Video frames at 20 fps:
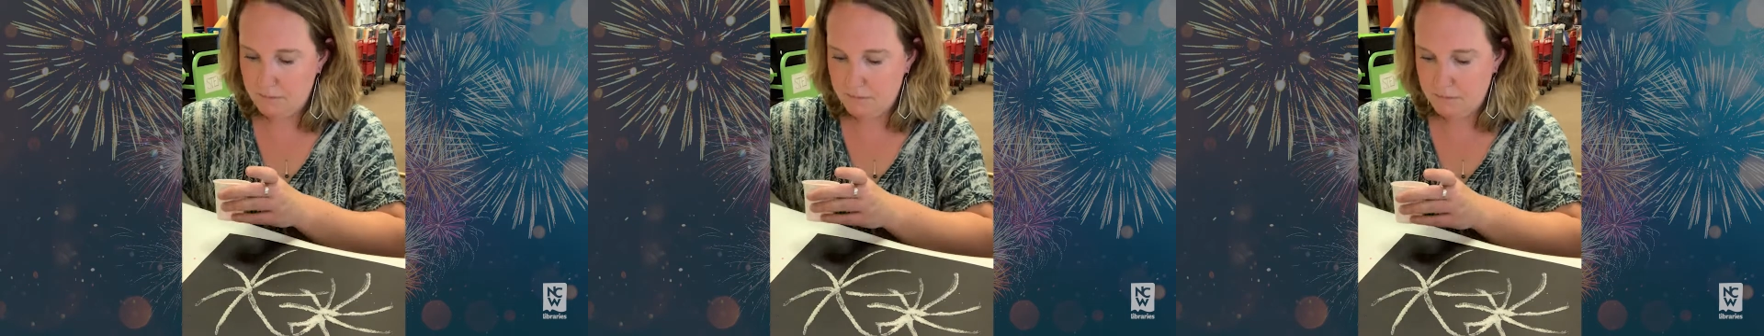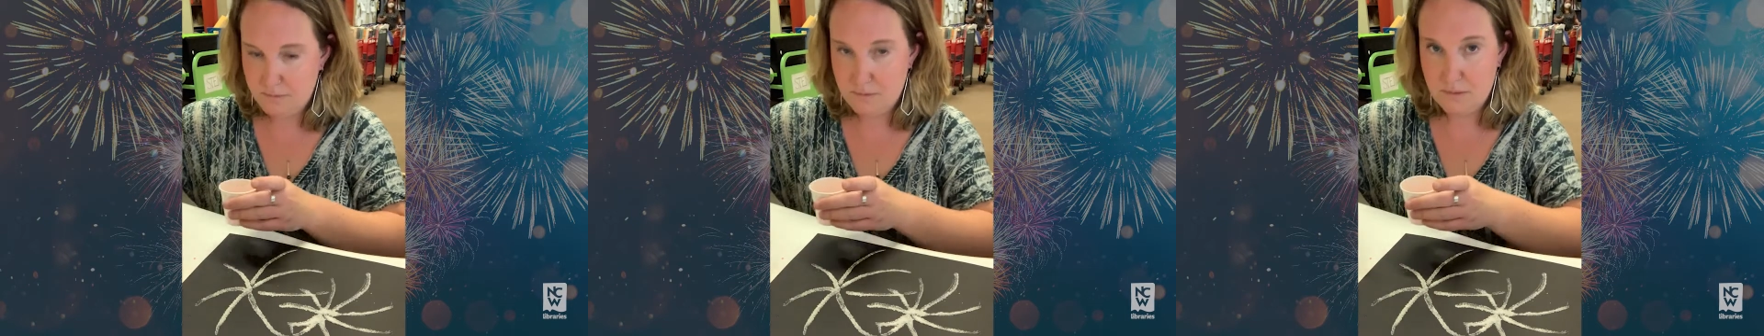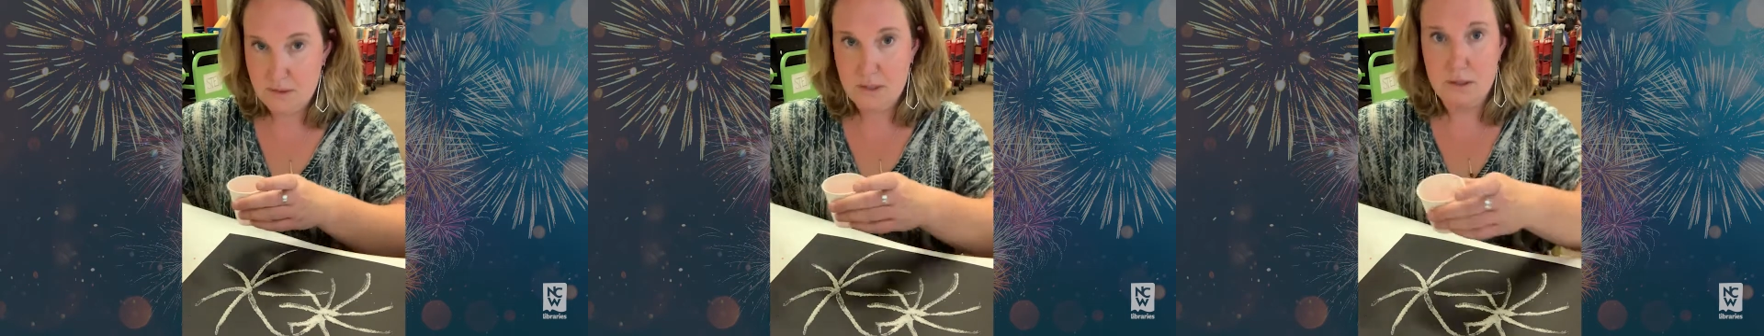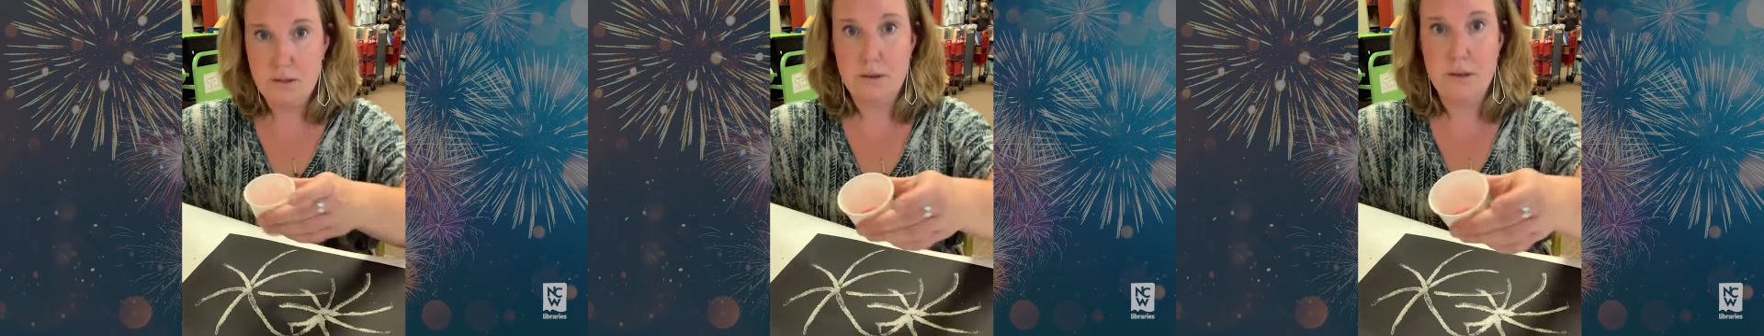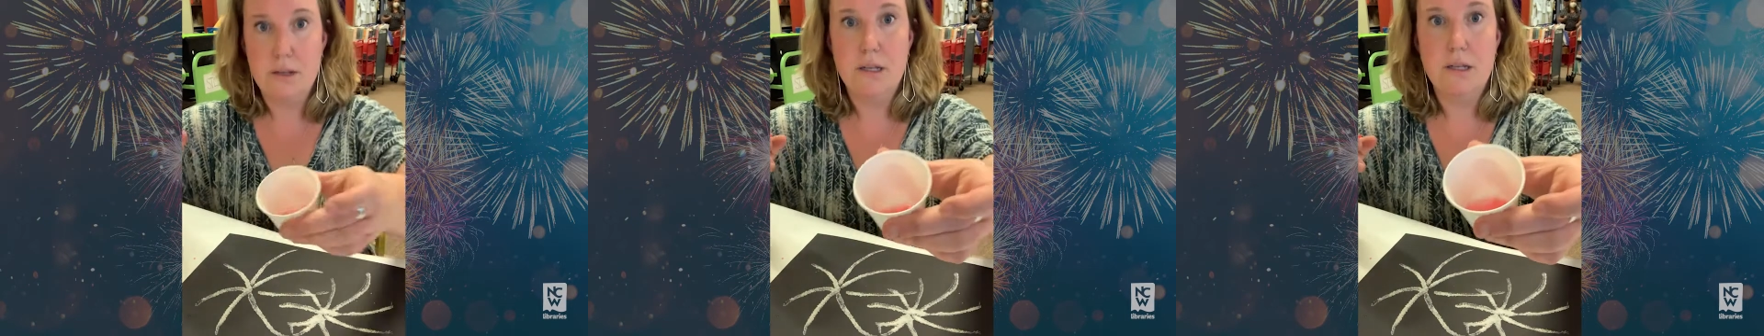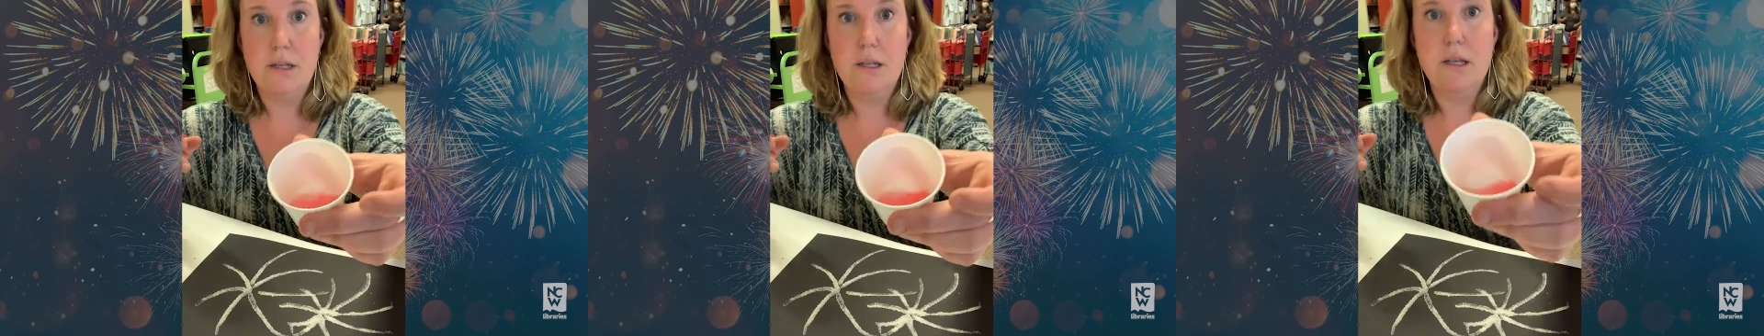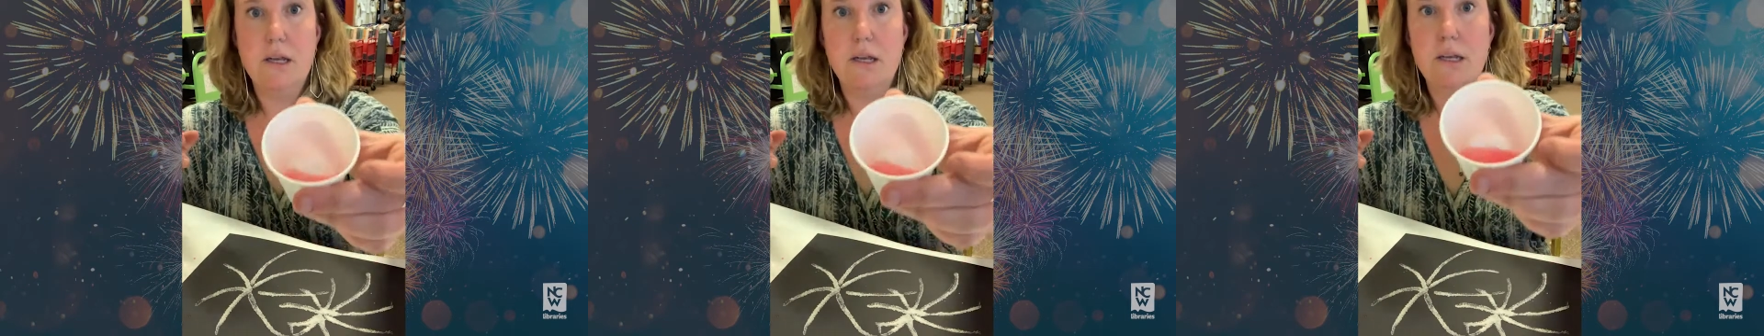And so
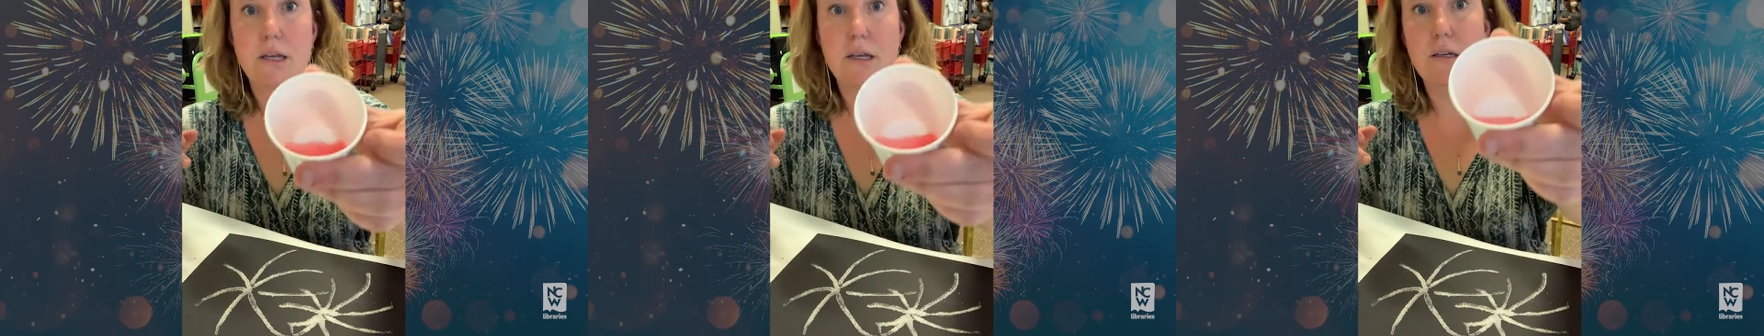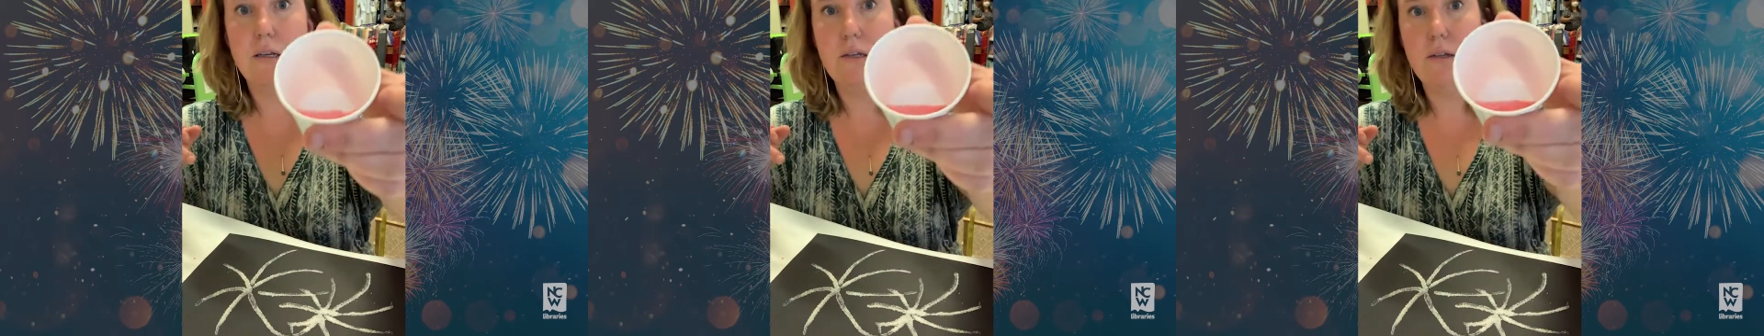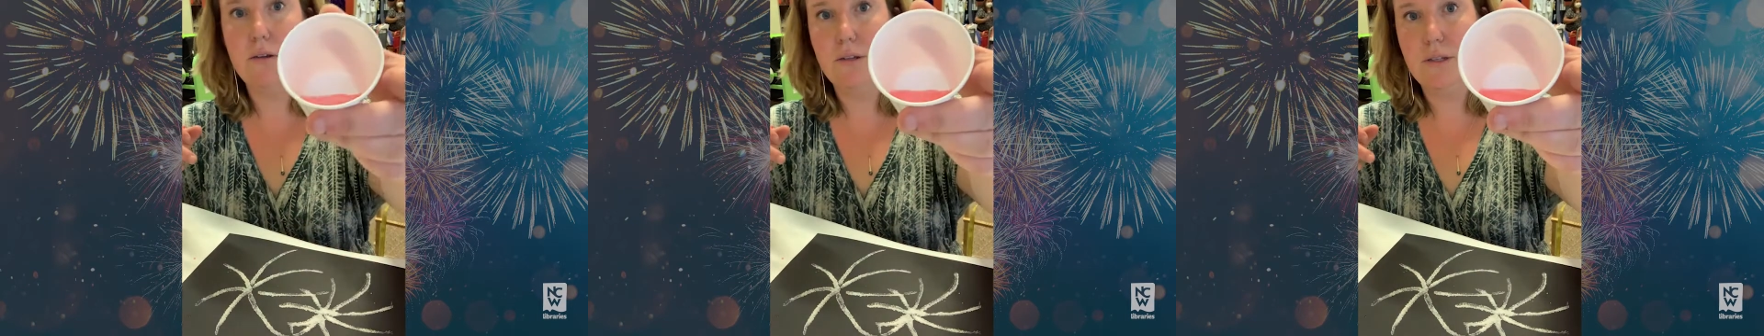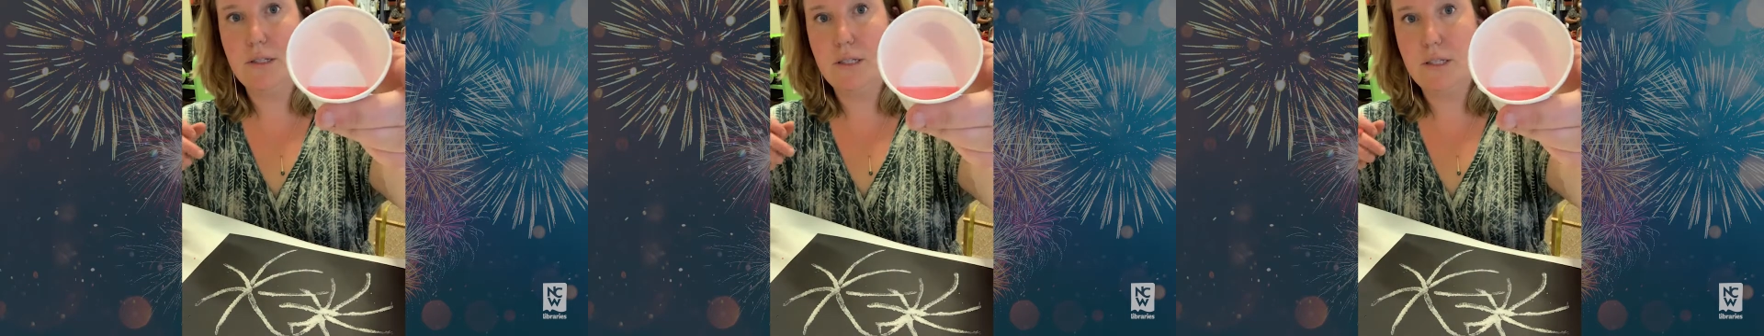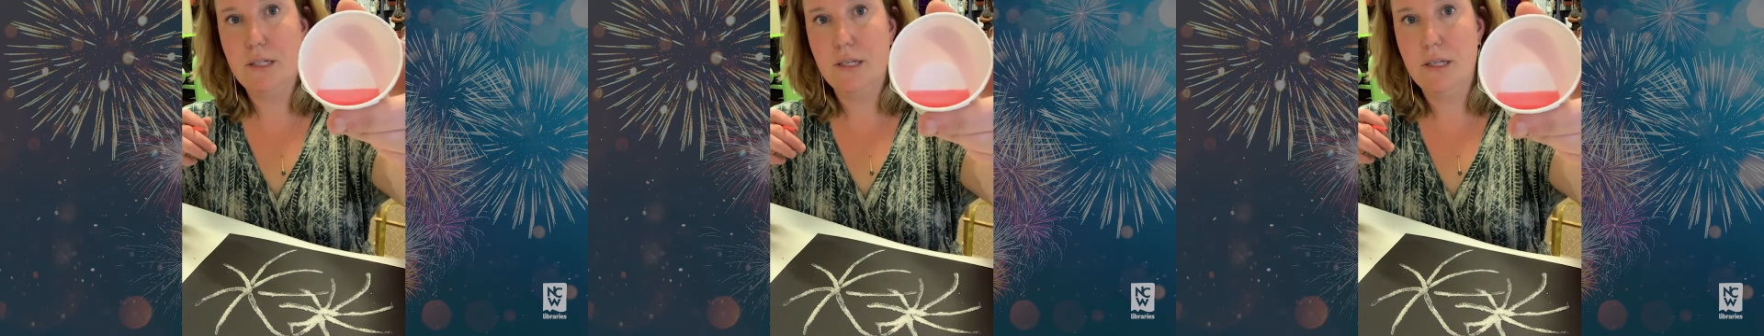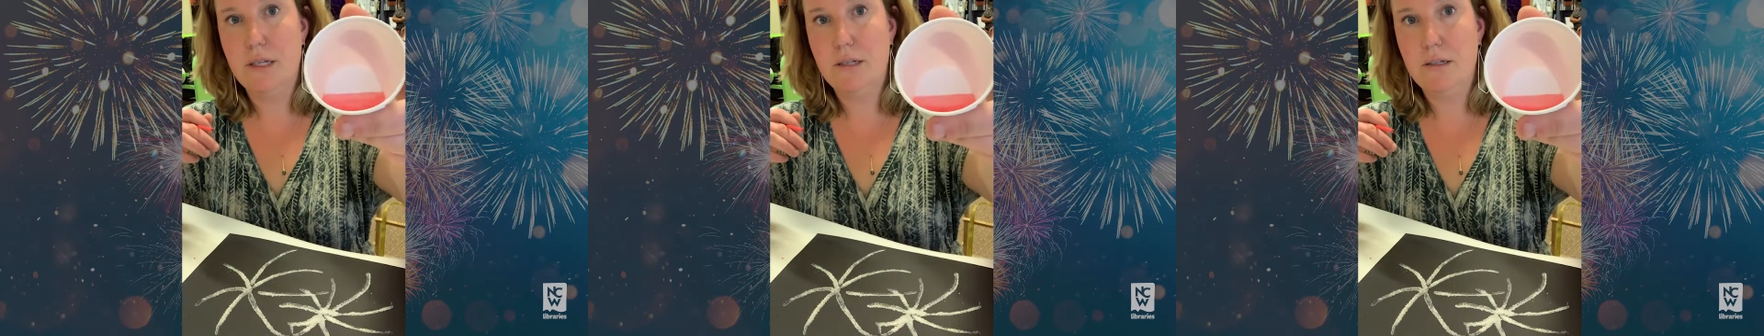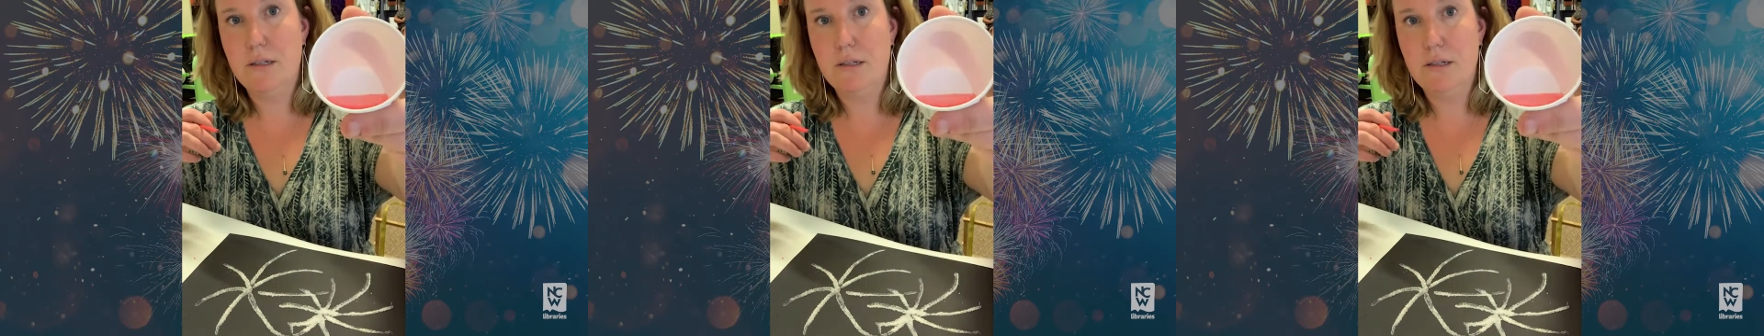then like you can see